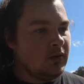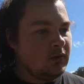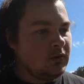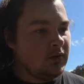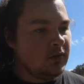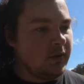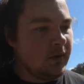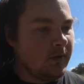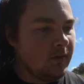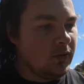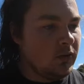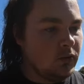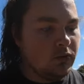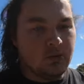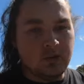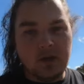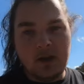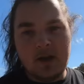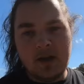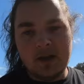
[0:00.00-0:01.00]
just having a
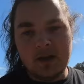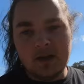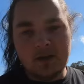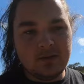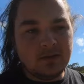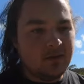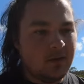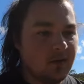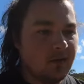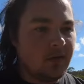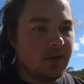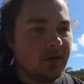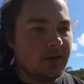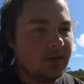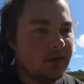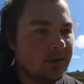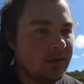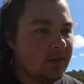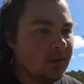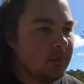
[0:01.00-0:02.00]
look out there, see if I
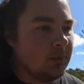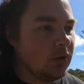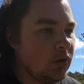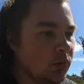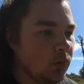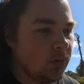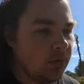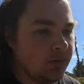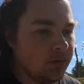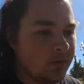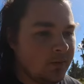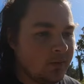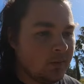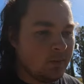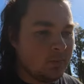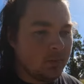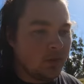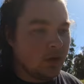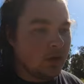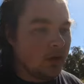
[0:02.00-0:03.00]
can see the bigger ones.
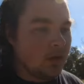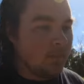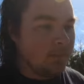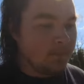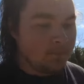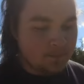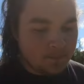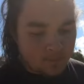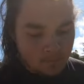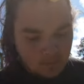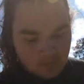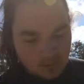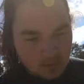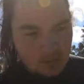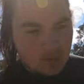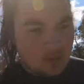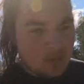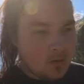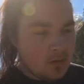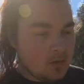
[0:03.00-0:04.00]
But um,
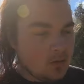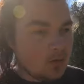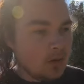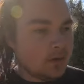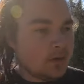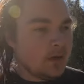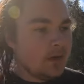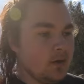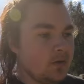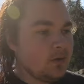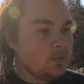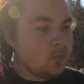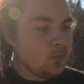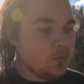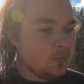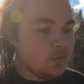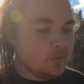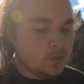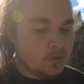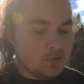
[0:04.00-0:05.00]
like that
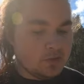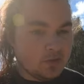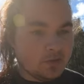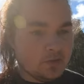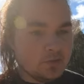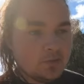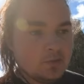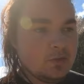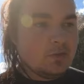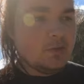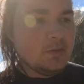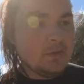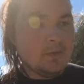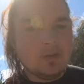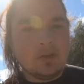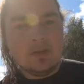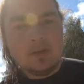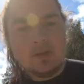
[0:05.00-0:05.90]
underwater footage I took, you know,